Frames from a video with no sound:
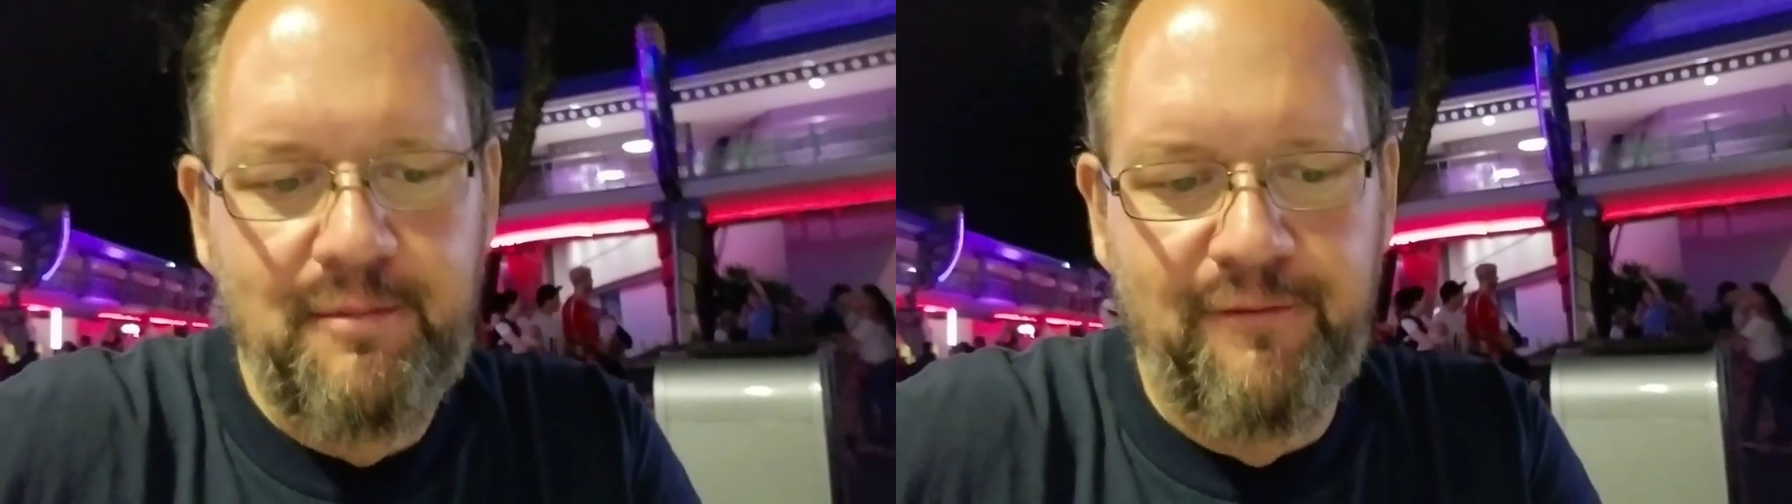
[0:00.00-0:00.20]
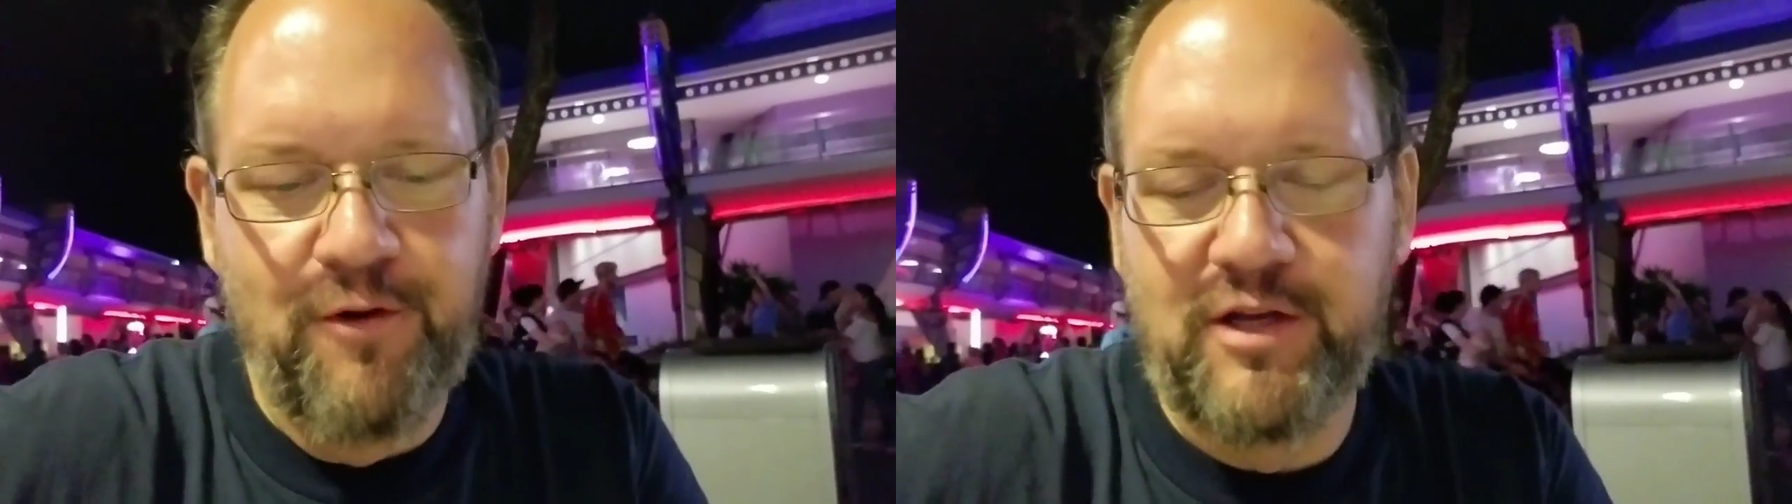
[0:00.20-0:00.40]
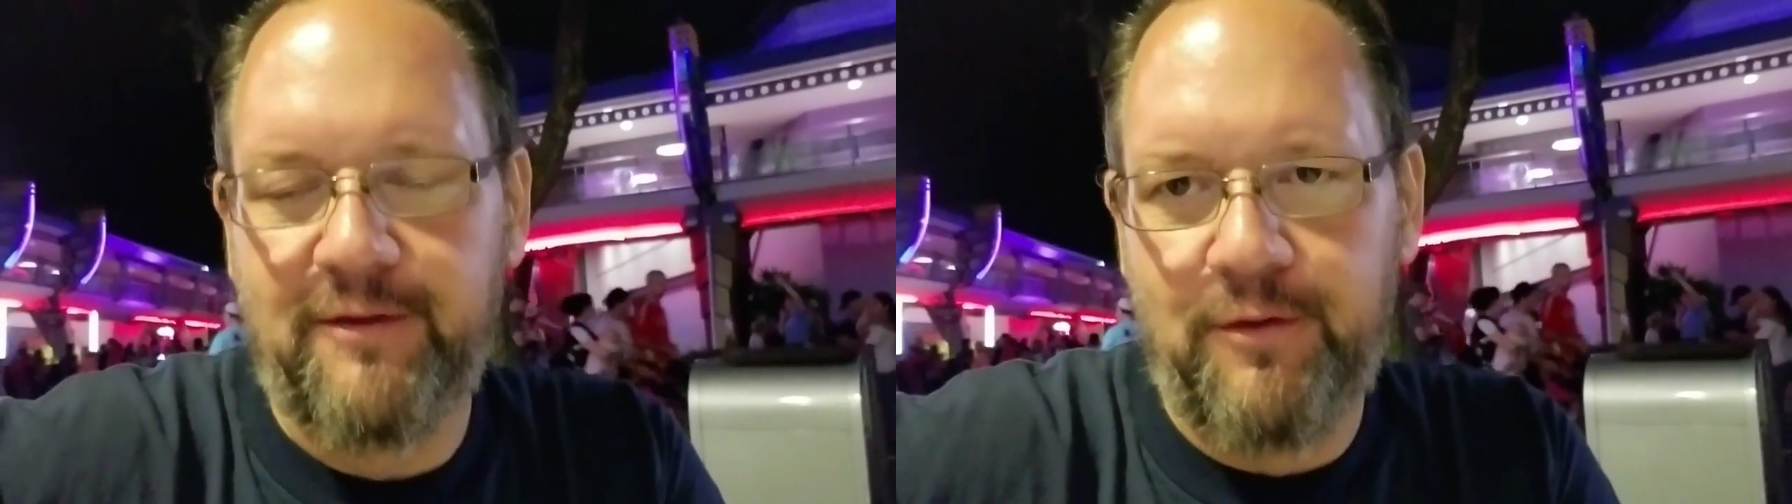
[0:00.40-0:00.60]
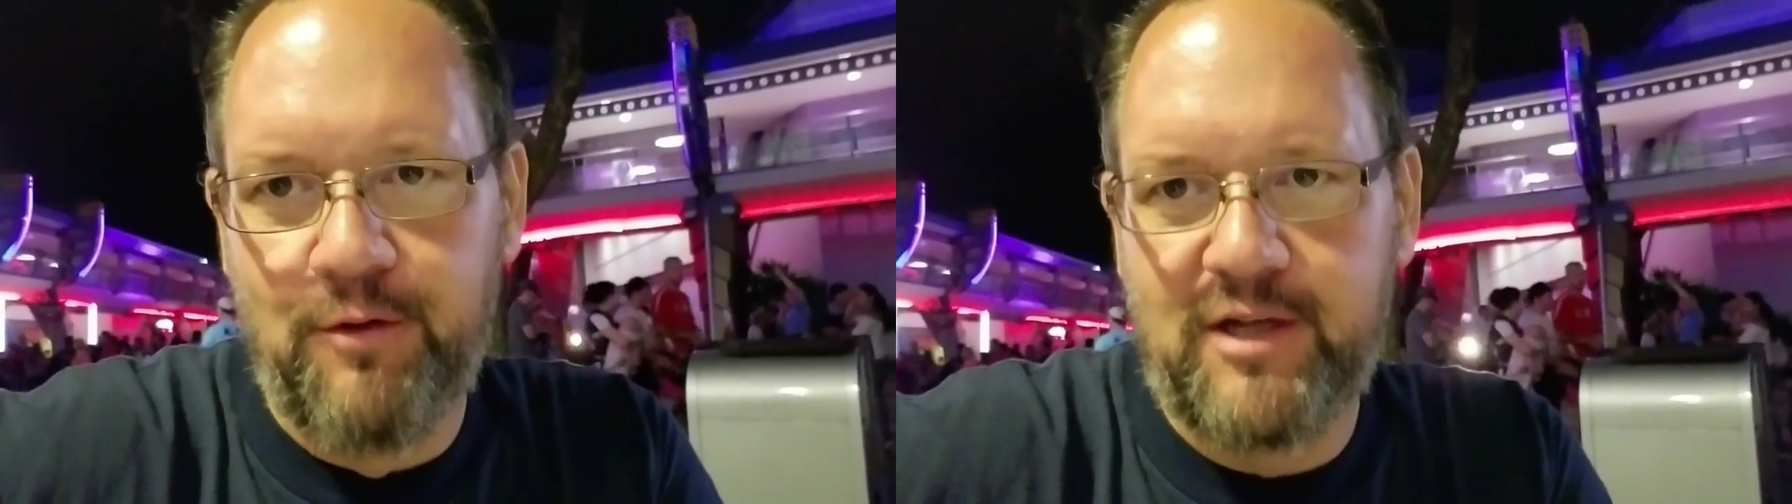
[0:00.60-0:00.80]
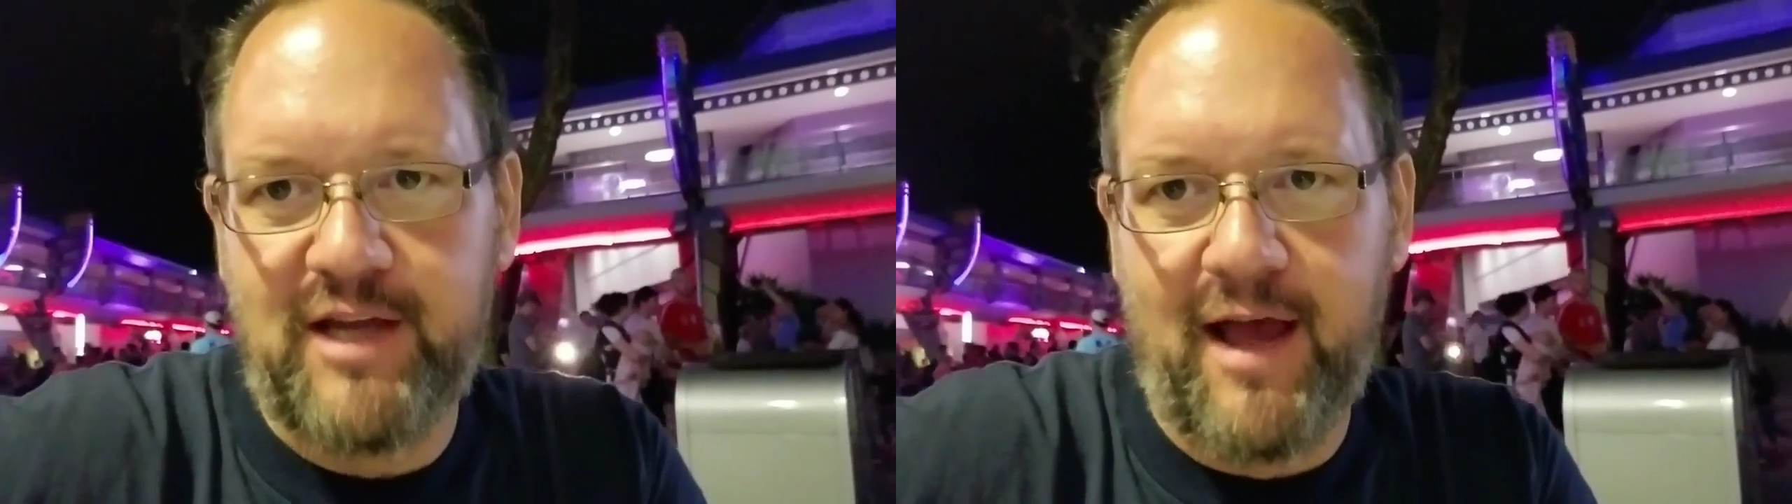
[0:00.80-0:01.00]
But first, if you
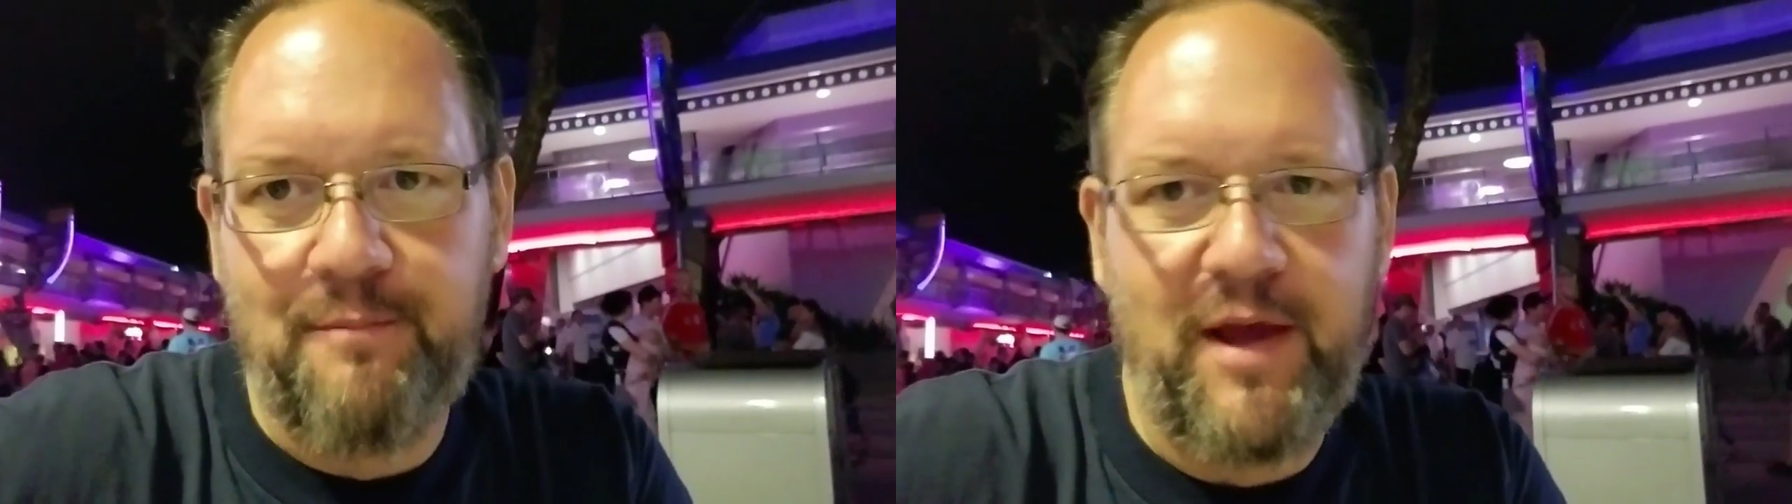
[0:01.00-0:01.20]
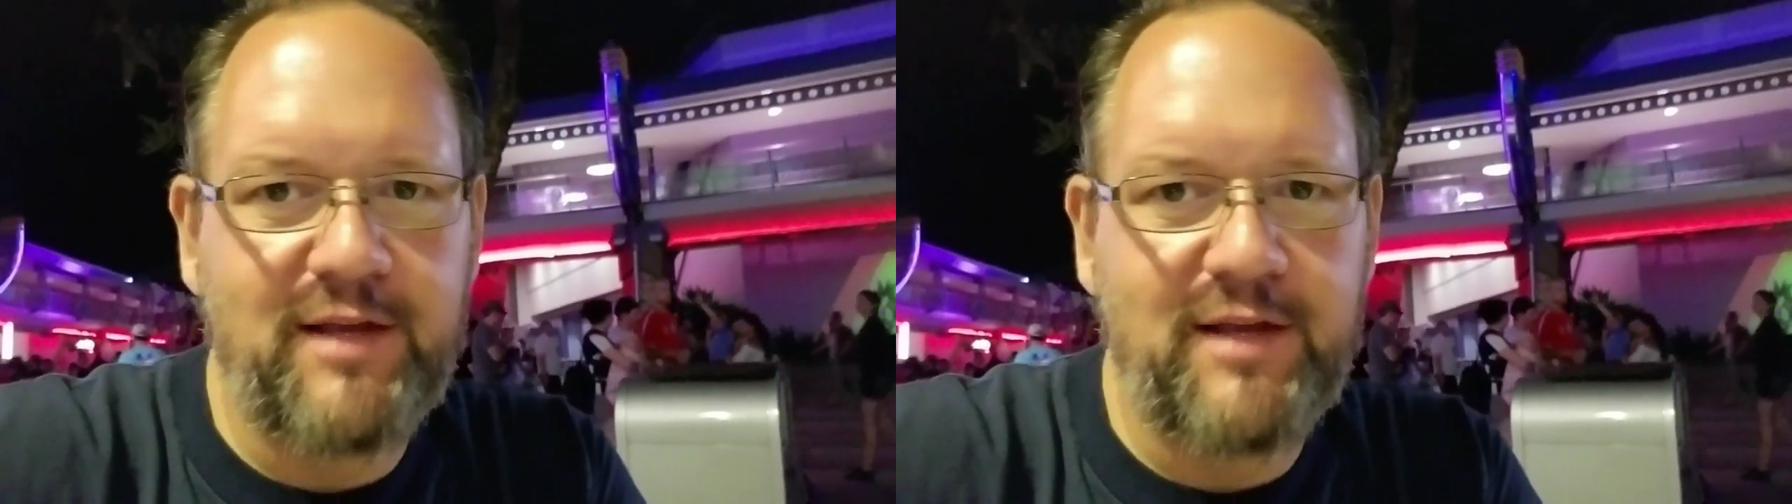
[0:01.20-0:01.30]
would, check out